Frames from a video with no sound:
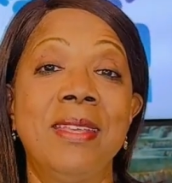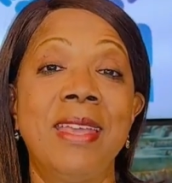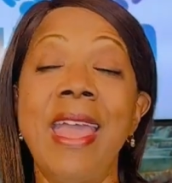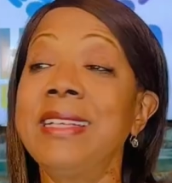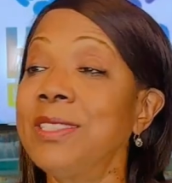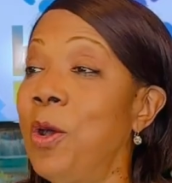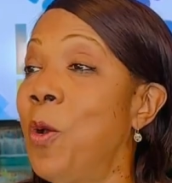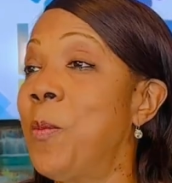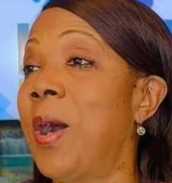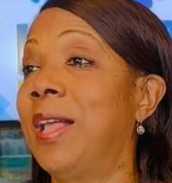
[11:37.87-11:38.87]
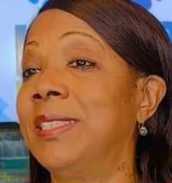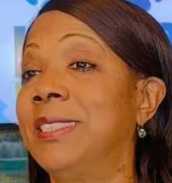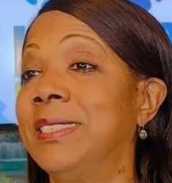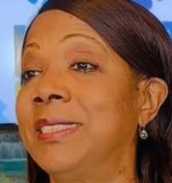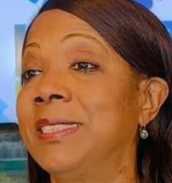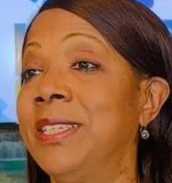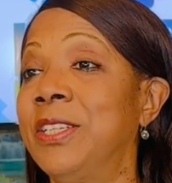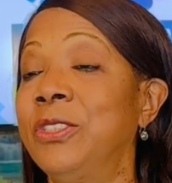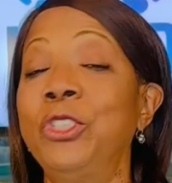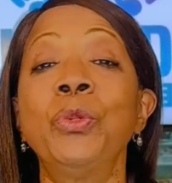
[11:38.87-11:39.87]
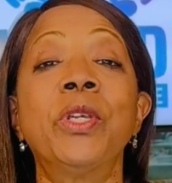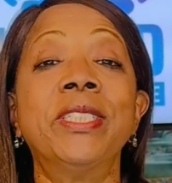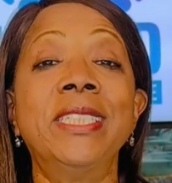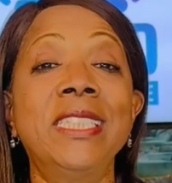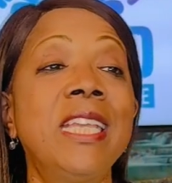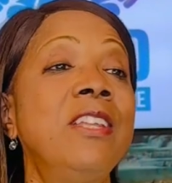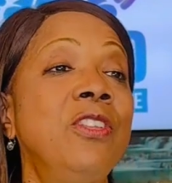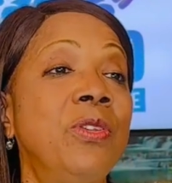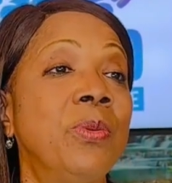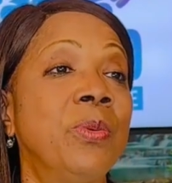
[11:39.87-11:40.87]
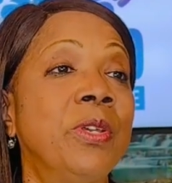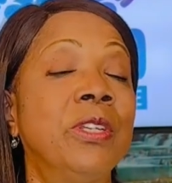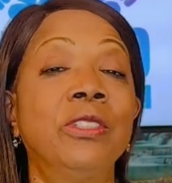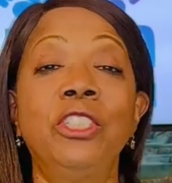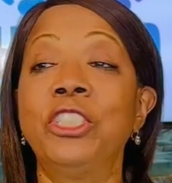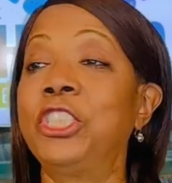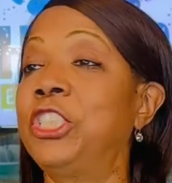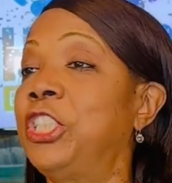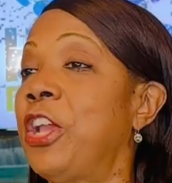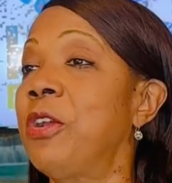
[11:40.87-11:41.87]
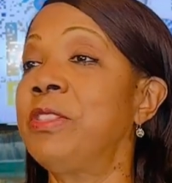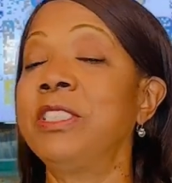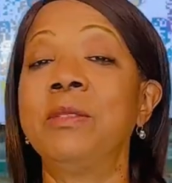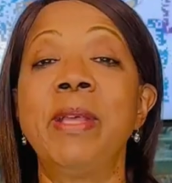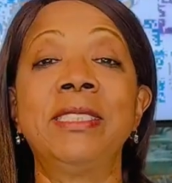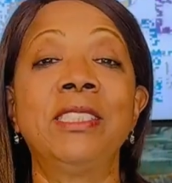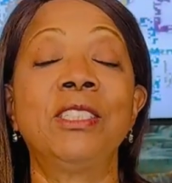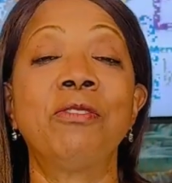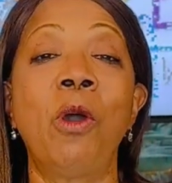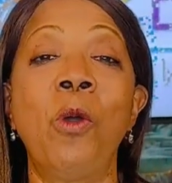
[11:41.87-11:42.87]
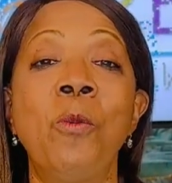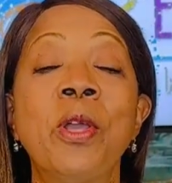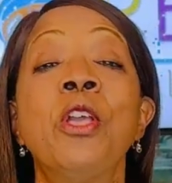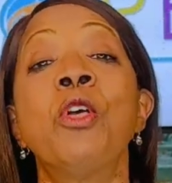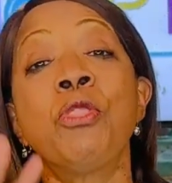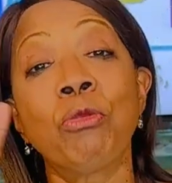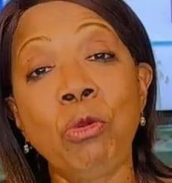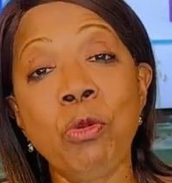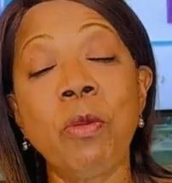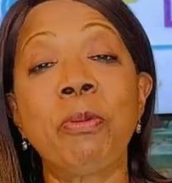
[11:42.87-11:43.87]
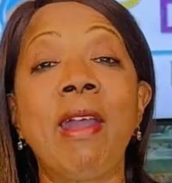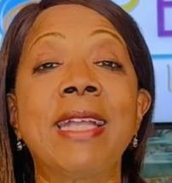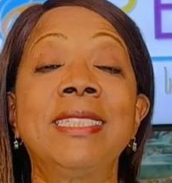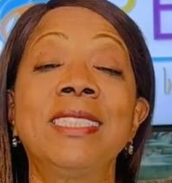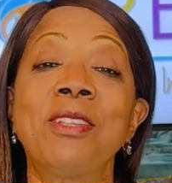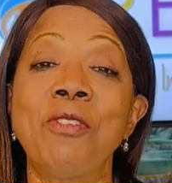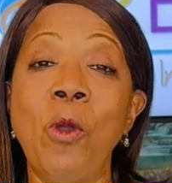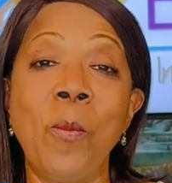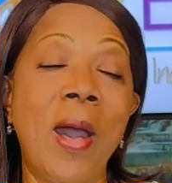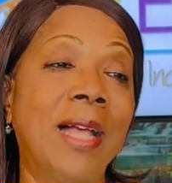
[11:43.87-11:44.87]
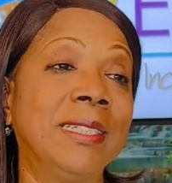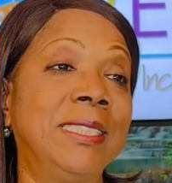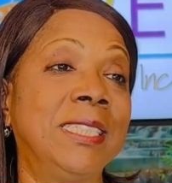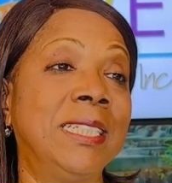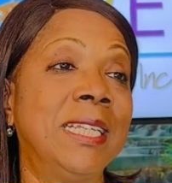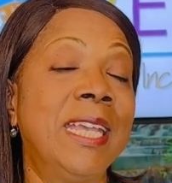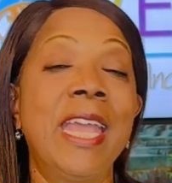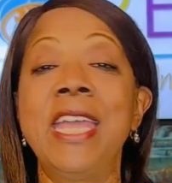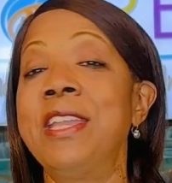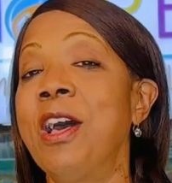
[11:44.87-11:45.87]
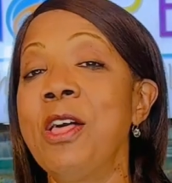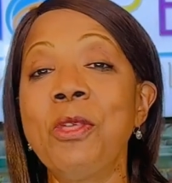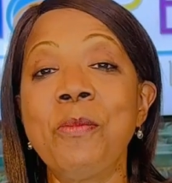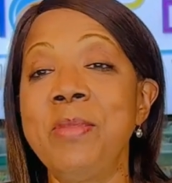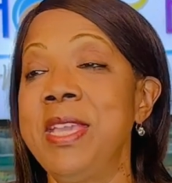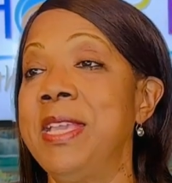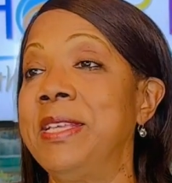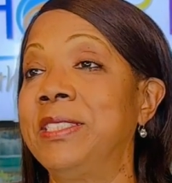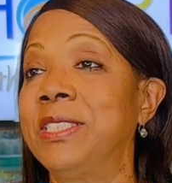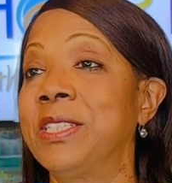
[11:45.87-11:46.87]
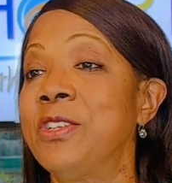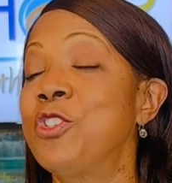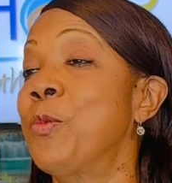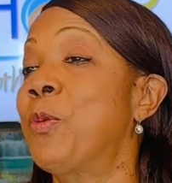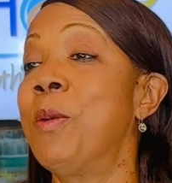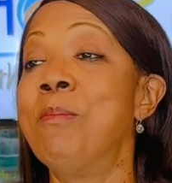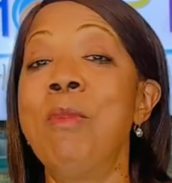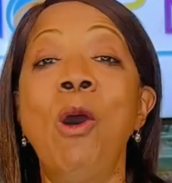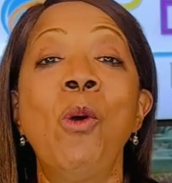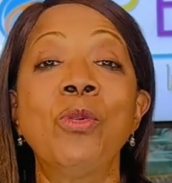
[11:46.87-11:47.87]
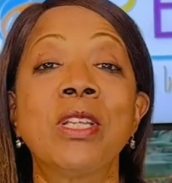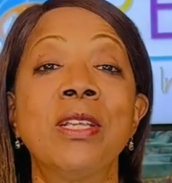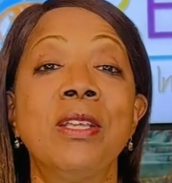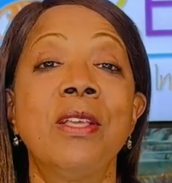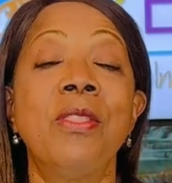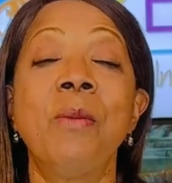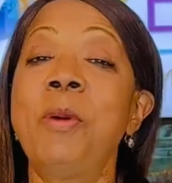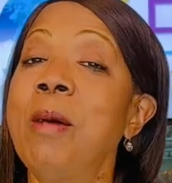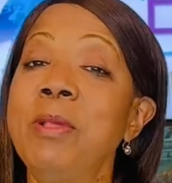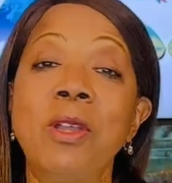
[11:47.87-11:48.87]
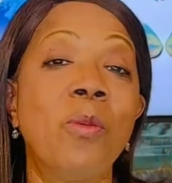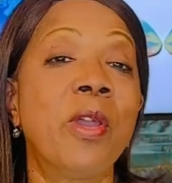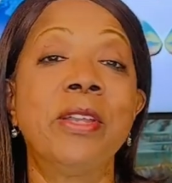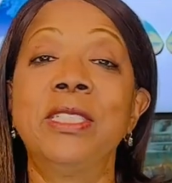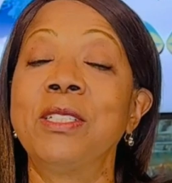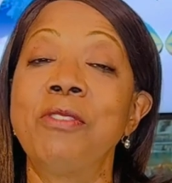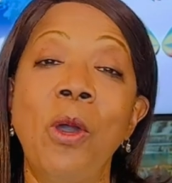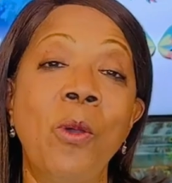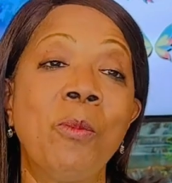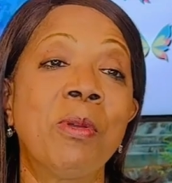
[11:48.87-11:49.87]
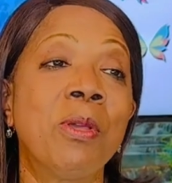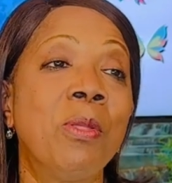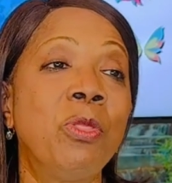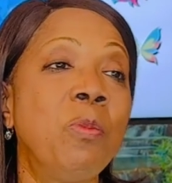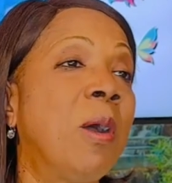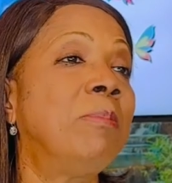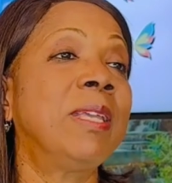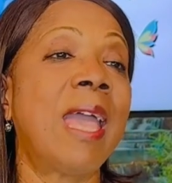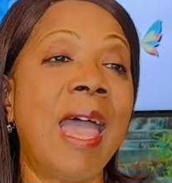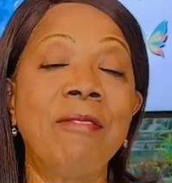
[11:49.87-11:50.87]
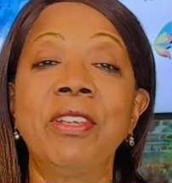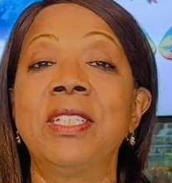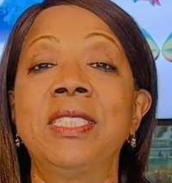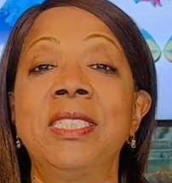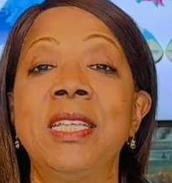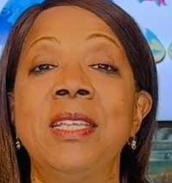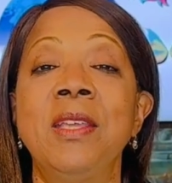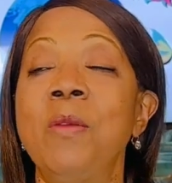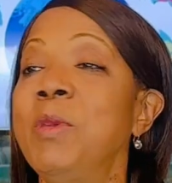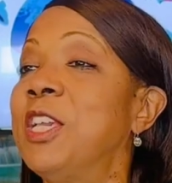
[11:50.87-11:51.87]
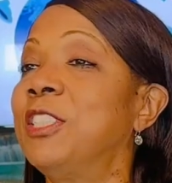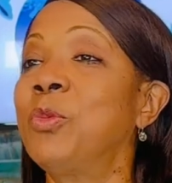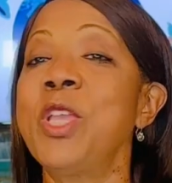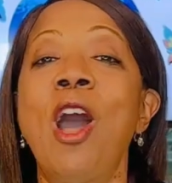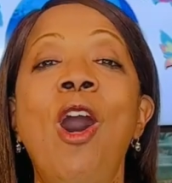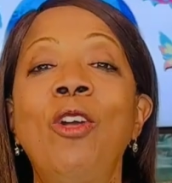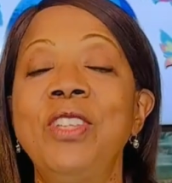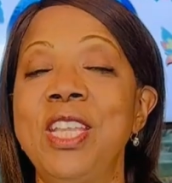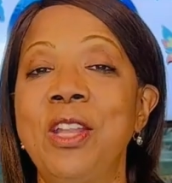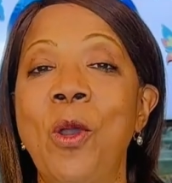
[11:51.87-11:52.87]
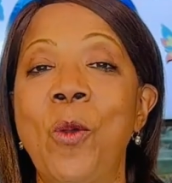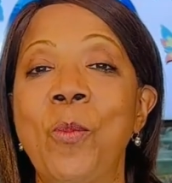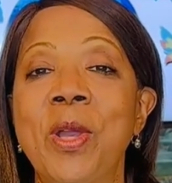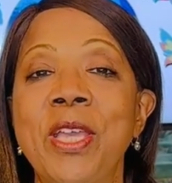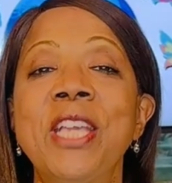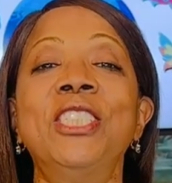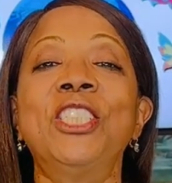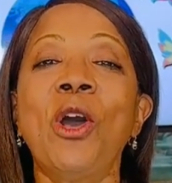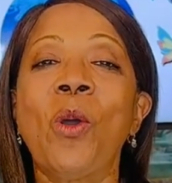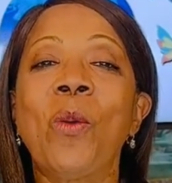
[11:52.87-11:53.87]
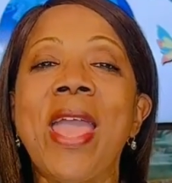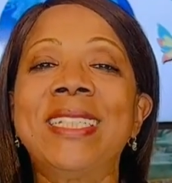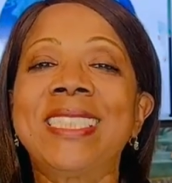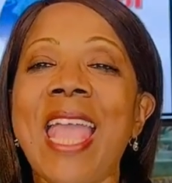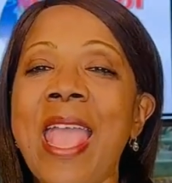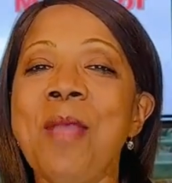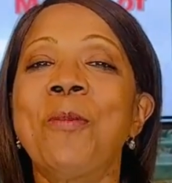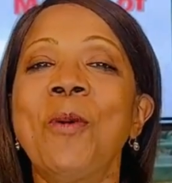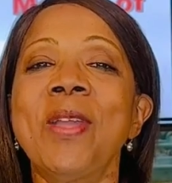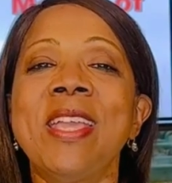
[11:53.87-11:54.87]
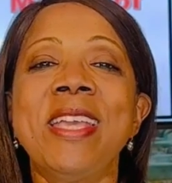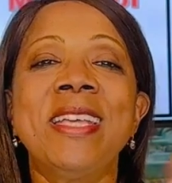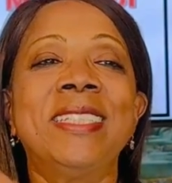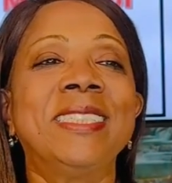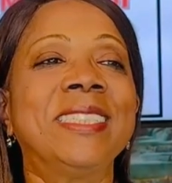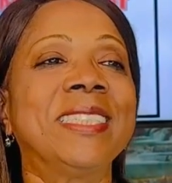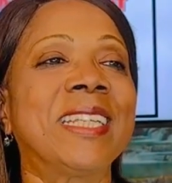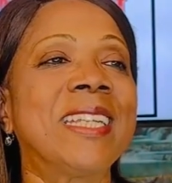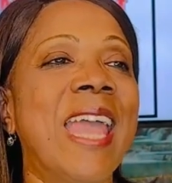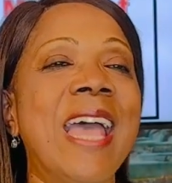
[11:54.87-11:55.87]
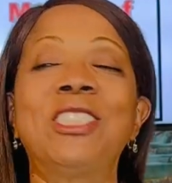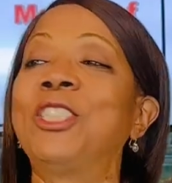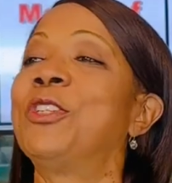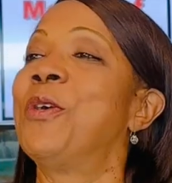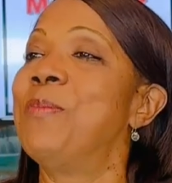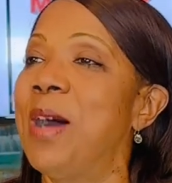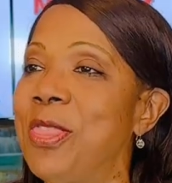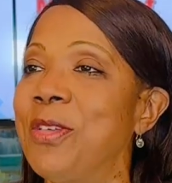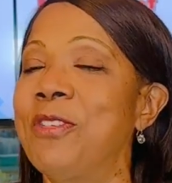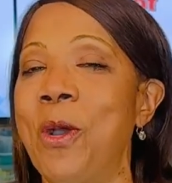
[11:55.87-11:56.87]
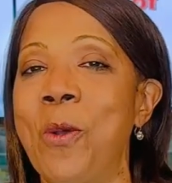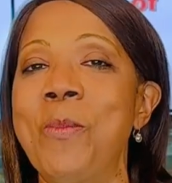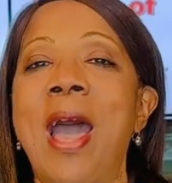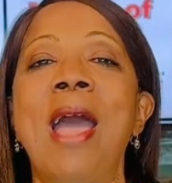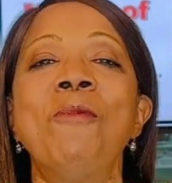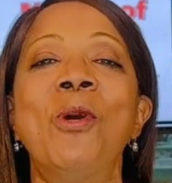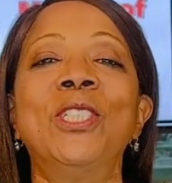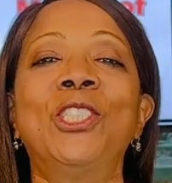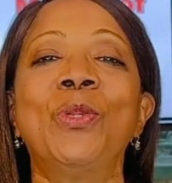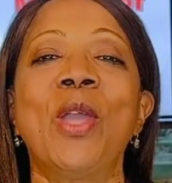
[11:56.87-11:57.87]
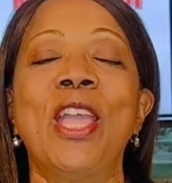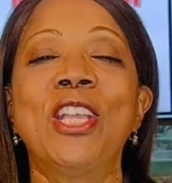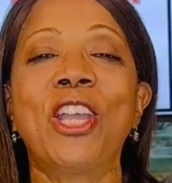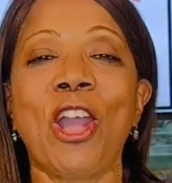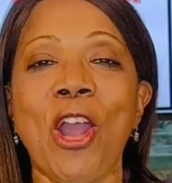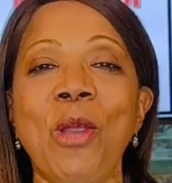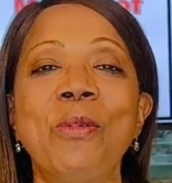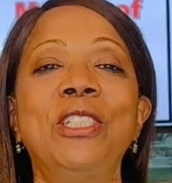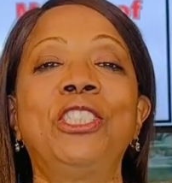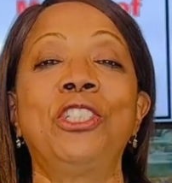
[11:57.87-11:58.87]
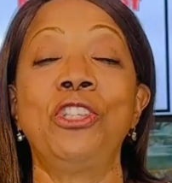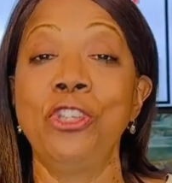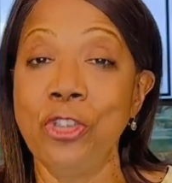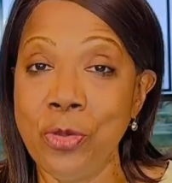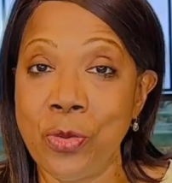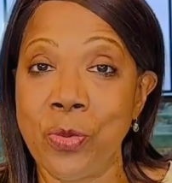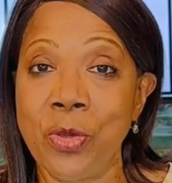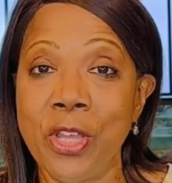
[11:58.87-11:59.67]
as a hopeologist, to continue to share this message of hope through the practice of hopeology and other means to promote the public awareness of hope through public advocacy, because we all need hope. So, as April is the National Month of Hope, I want to encourage you